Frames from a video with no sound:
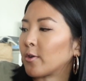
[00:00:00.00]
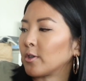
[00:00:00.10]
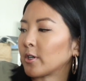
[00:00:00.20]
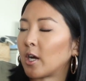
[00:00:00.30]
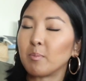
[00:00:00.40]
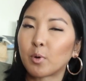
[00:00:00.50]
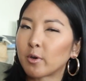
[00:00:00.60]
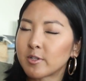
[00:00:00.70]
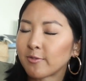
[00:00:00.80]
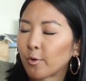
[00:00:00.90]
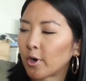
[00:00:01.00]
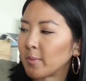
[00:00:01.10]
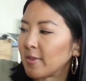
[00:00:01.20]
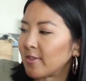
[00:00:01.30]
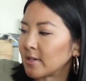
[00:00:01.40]
or look at purse form
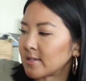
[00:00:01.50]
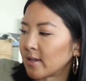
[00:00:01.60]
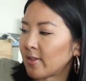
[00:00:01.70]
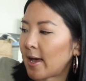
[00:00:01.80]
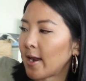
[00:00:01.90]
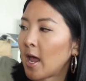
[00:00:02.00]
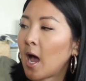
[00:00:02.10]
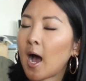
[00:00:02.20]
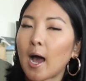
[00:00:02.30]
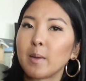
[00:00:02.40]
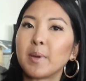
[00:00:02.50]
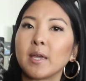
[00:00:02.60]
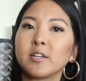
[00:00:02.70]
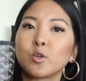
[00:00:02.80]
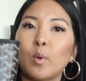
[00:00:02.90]
and things like that. I
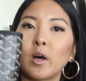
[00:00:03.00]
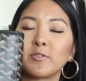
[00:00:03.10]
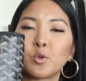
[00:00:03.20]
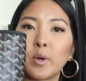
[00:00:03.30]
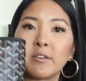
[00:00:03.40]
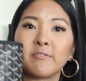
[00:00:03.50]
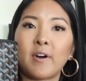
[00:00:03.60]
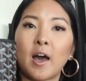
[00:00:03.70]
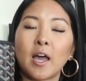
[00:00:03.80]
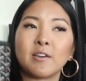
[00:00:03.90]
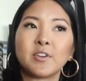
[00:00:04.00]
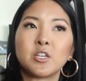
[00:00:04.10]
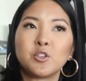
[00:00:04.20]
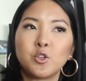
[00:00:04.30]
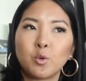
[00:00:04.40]
paid $12.25
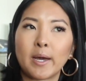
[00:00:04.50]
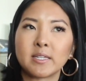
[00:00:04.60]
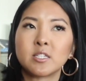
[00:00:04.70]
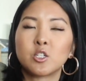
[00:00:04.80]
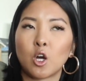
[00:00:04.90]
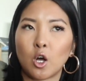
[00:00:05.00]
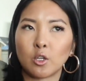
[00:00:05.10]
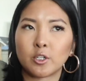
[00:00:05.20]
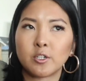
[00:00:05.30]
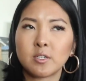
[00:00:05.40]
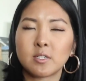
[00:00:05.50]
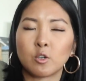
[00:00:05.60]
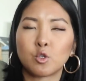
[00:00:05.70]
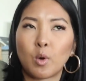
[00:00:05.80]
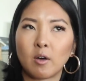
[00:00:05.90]
US dollars,
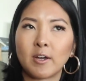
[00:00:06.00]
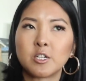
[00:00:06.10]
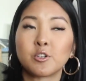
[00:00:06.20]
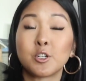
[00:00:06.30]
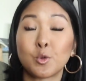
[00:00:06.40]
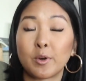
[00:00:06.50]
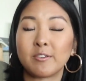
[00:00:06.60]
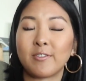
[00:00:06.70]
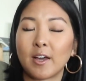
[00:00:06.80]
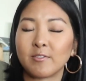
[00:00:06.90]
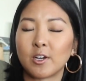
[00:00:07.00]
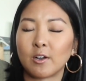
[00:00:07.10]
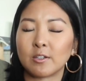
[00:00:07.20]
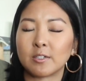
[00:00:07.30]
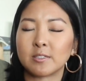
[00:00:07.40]
so
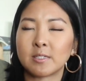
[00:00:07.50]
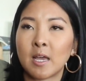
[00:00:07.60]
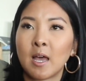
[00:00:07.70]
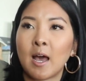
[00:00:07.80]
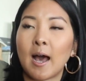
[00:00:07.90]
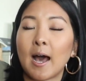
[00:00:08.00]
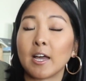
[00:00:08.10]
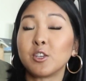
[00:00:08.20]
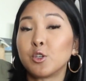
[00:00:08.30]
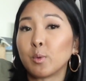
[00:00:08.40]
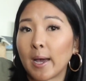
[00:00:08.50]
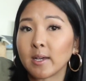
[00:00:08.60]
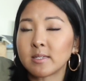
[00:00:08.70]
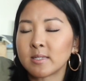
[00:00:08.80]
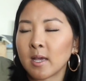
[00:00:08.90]
$1,225 US